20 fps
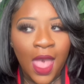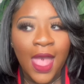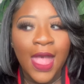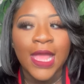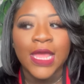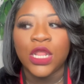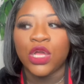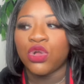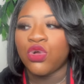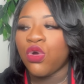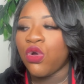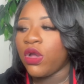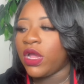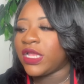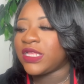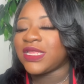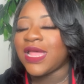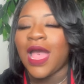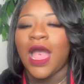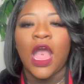and of
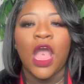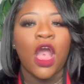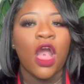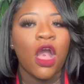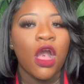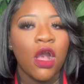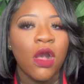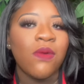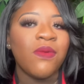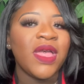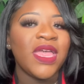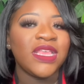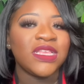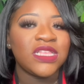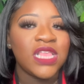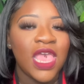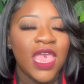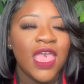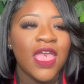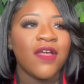course, I
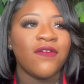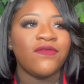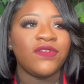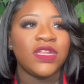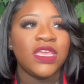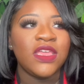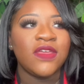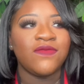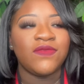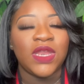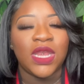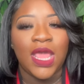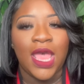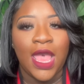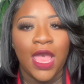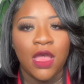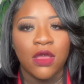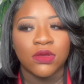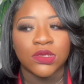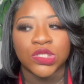always have lived in a
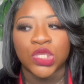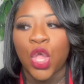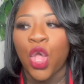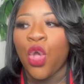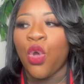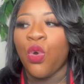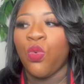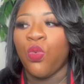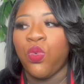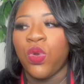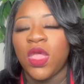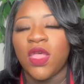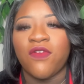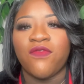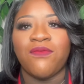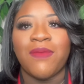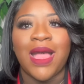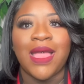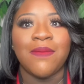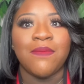house with
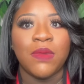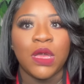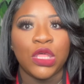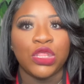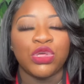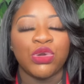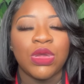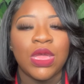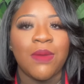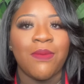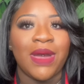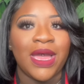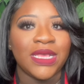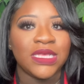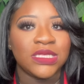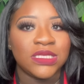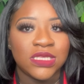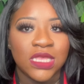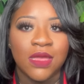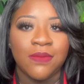my mother and my
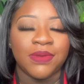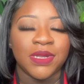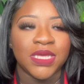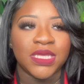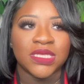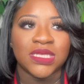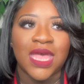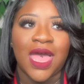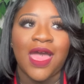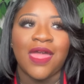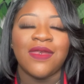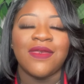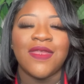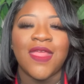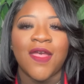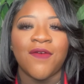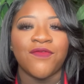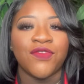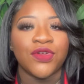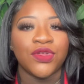siblings. I
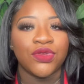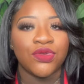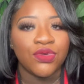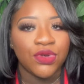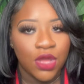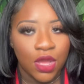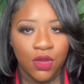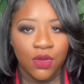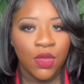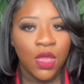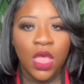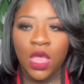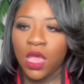never, you know,